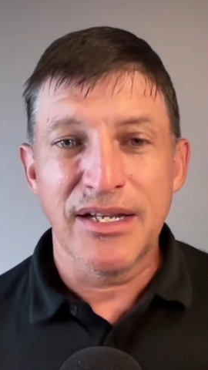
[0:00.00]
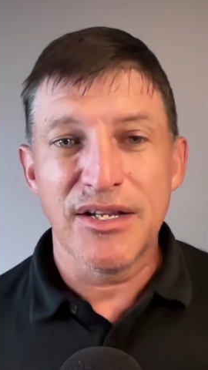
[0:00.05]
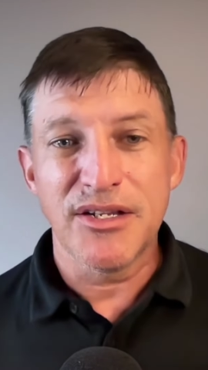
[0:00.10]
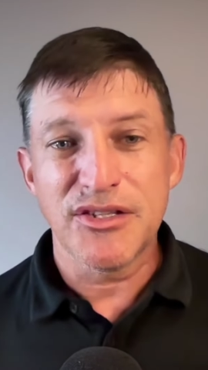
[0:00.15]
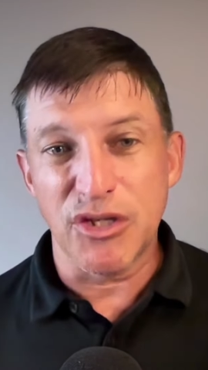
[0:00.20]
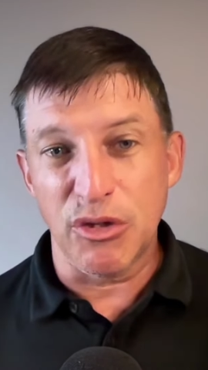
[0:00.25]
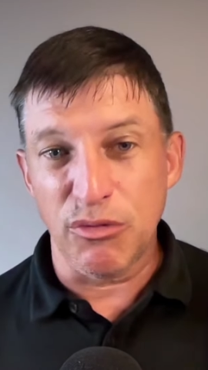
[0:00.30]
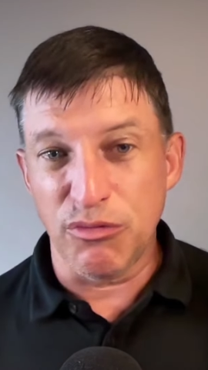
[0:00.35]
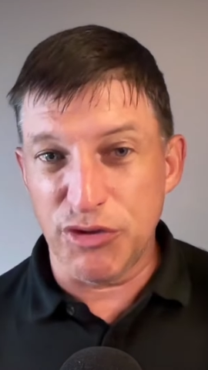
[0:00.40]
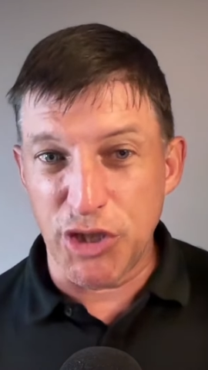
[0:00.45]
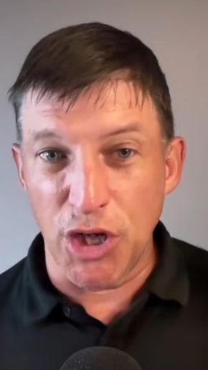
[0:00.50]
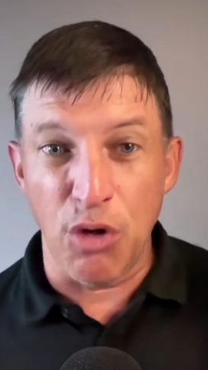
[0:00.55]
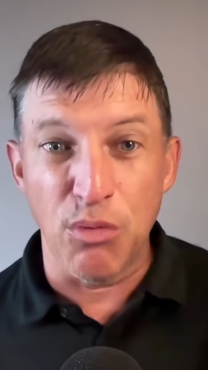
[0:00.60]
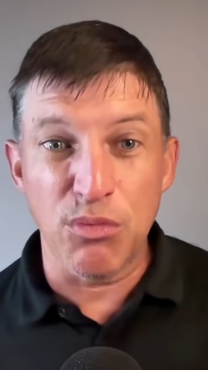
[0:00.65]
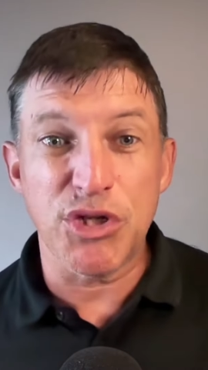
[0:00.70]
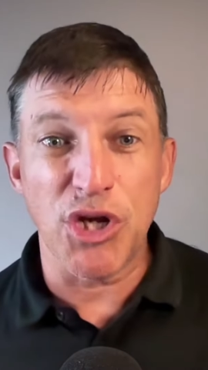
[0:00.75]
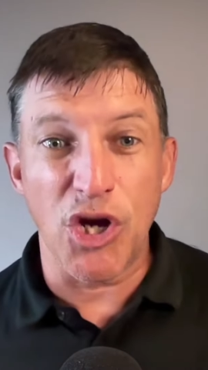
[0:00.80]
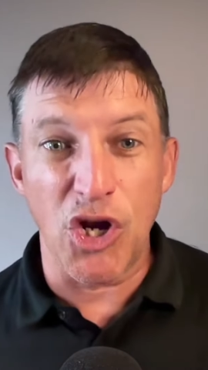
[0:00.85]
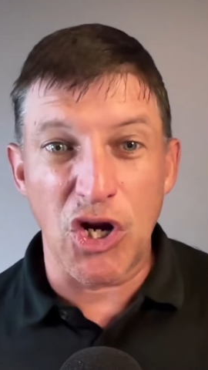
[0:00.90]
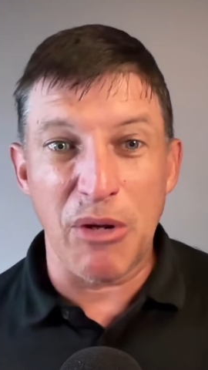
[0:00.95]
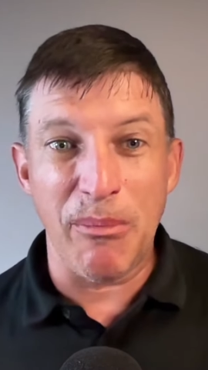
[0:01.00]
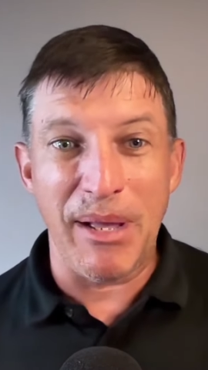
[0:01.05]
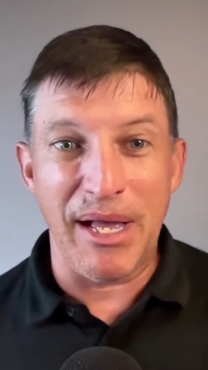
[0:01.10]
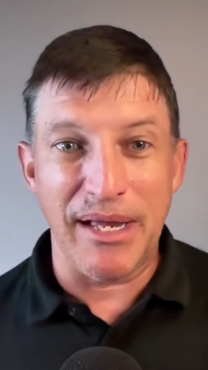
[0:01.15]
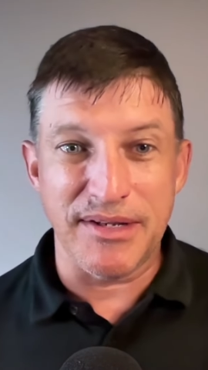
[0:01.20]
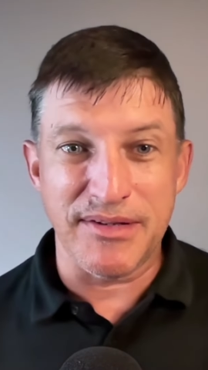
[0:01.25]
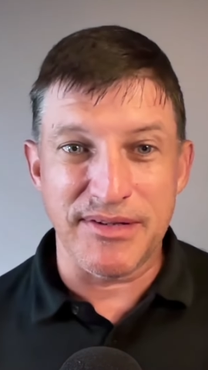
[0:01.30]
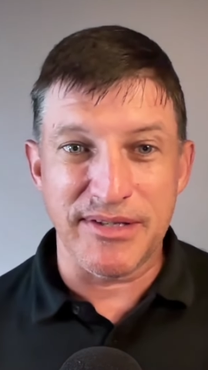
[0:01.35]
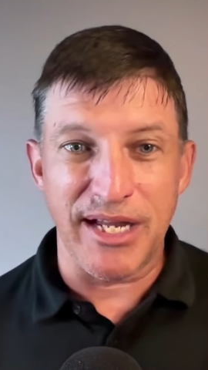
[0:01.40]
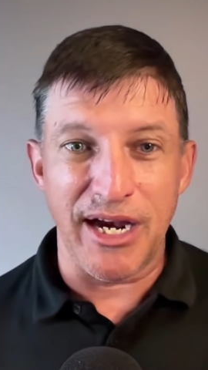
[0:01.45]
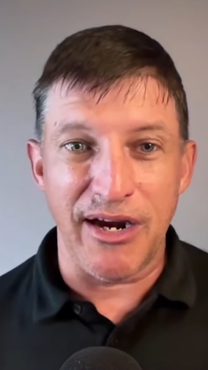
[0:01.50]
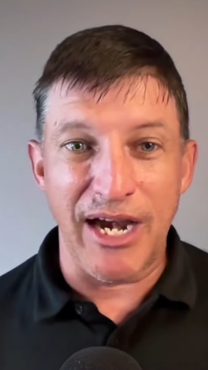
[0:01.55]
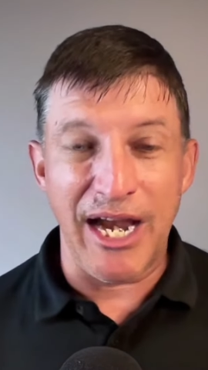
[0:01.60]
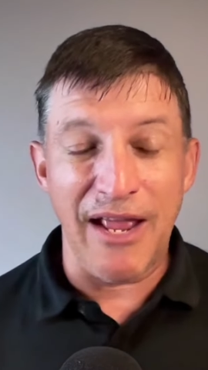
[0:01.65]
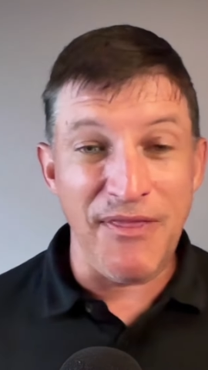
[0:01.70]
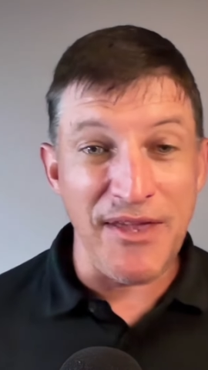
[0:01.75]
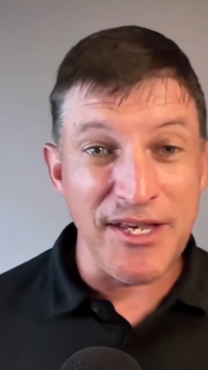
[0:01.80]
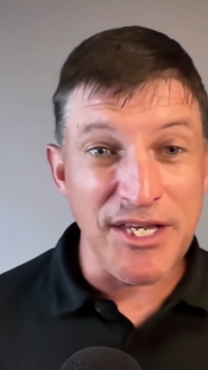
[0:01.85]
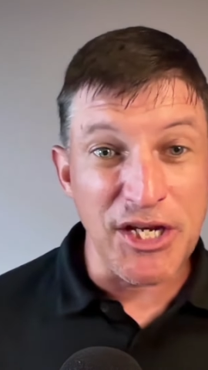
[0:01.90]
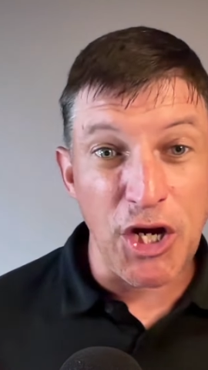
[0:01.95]
So don't talk about desire.
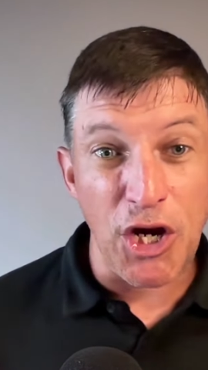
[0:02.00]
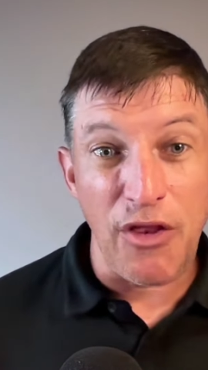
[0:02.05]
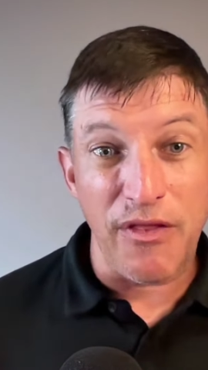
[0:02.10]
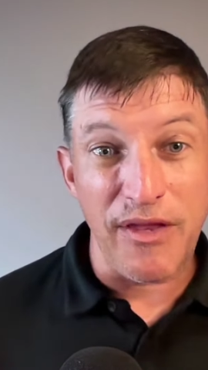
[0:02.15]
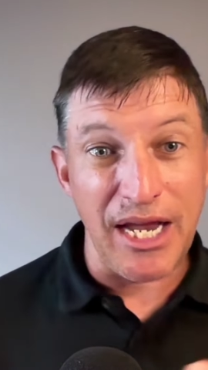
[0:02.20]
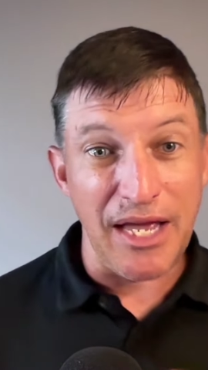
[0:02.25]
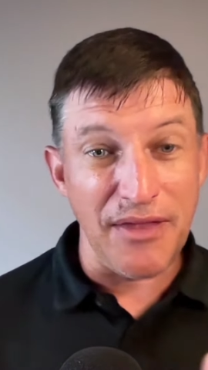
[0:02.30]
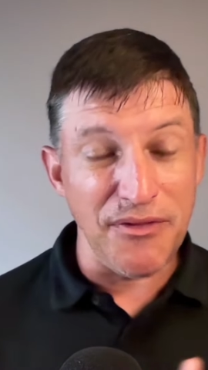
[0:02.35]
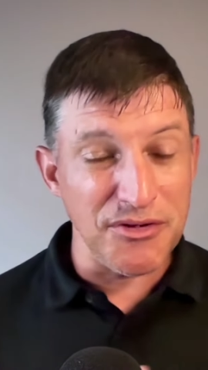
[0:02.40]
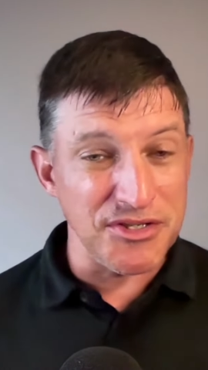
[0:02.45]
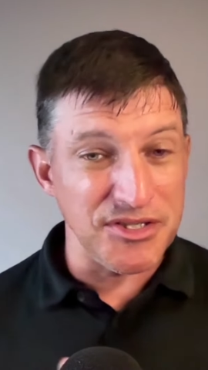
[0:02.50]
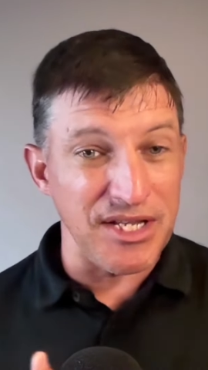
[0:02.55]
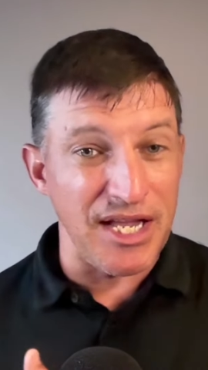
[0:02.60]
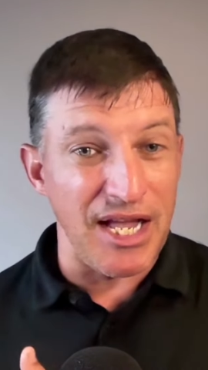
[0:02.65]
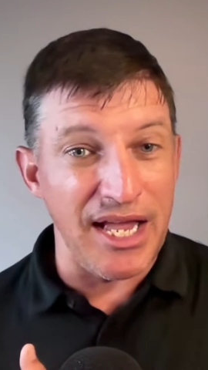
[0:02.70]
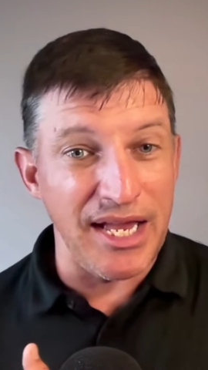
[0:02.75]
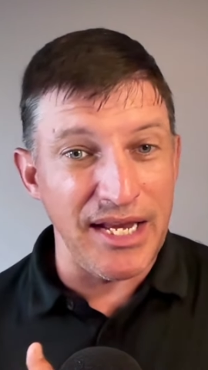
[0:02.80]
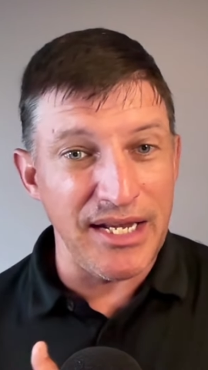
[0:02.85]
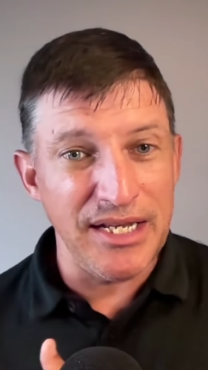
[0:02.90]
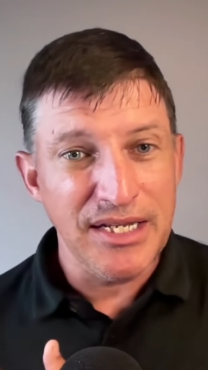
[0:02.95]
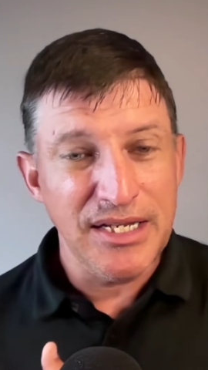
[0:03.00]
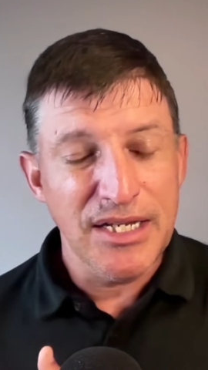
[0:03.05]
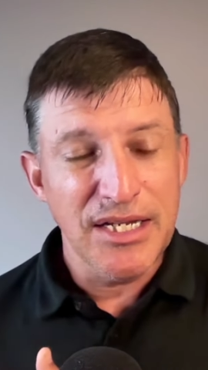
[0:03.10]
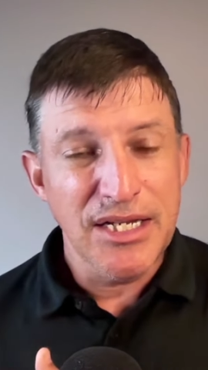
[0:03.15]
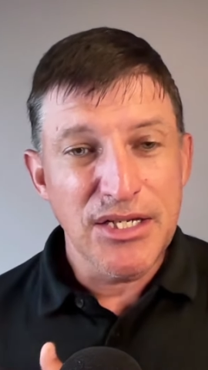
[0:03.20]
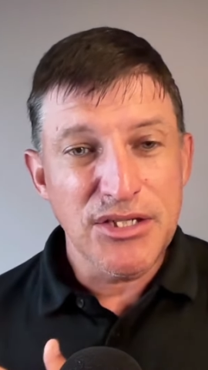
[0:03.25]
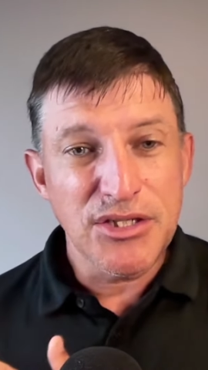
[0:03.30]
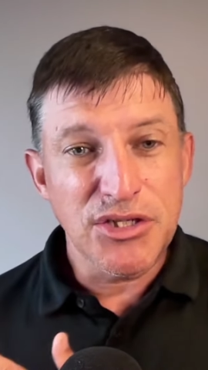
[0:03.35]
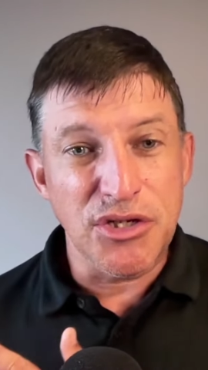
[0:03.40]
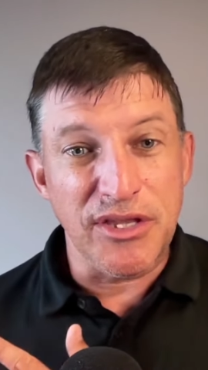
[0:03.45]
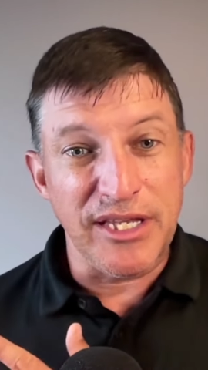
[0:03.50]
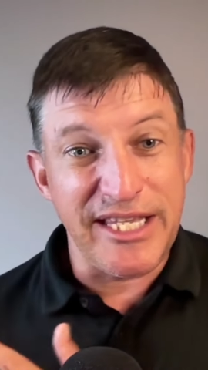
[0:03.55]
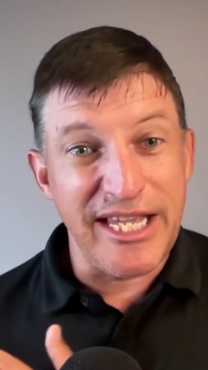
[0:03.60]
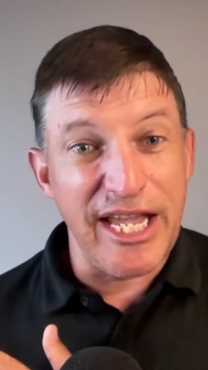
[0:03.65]
And then you go to the other side, to the